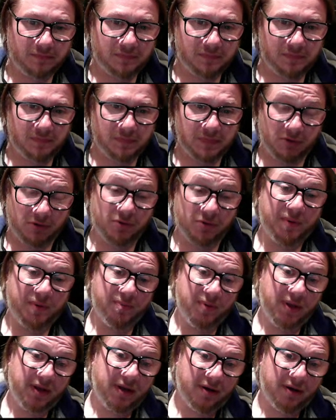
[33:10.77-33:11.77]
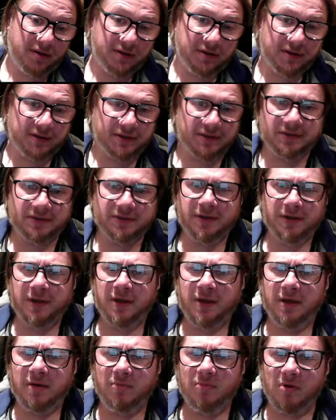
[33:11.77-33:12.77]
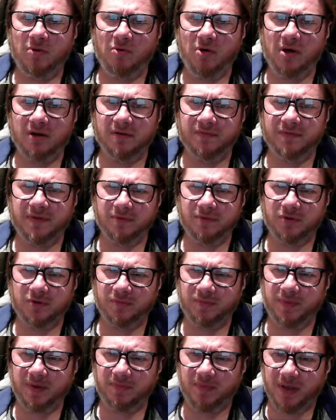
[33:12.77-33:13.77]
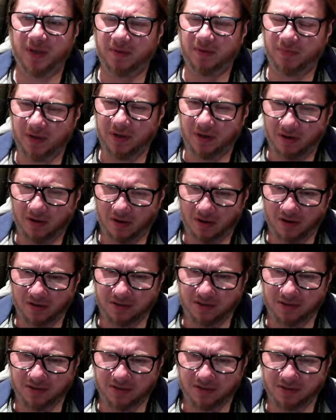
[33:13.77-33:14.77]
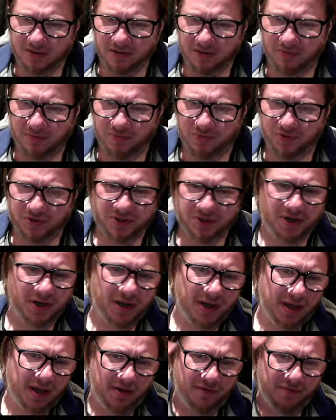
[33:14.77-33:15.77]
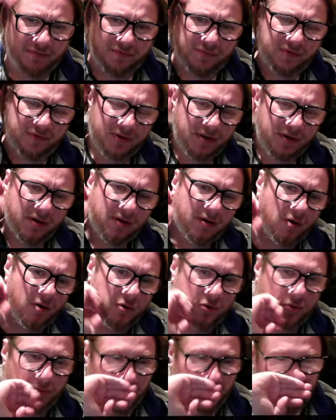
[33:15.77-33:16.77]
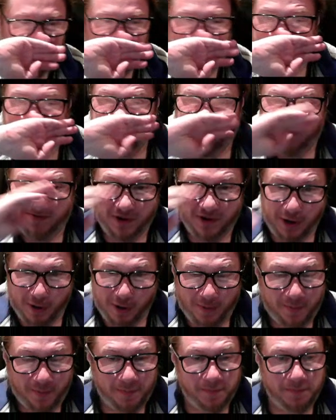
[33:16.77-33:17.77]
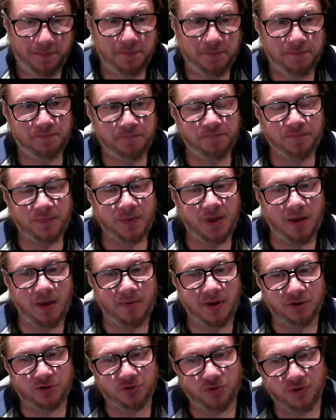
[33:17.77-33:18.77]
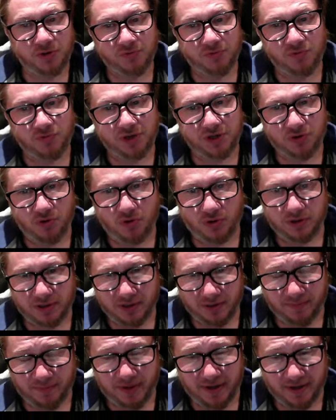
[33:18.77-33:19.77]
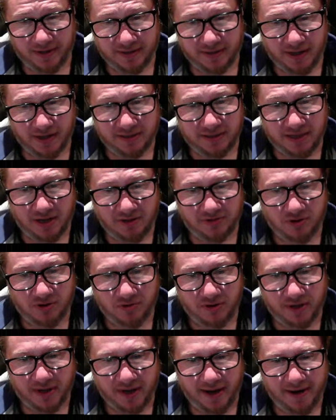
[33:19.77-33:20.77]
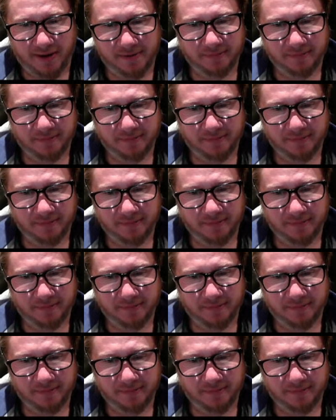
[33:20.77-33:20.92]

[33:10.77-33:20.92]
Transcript: there could be many ideas. Well, one of them could be maybe castles, and then pushing F, or you're pushing F now. I'm not sure in which order, but that sounds okay.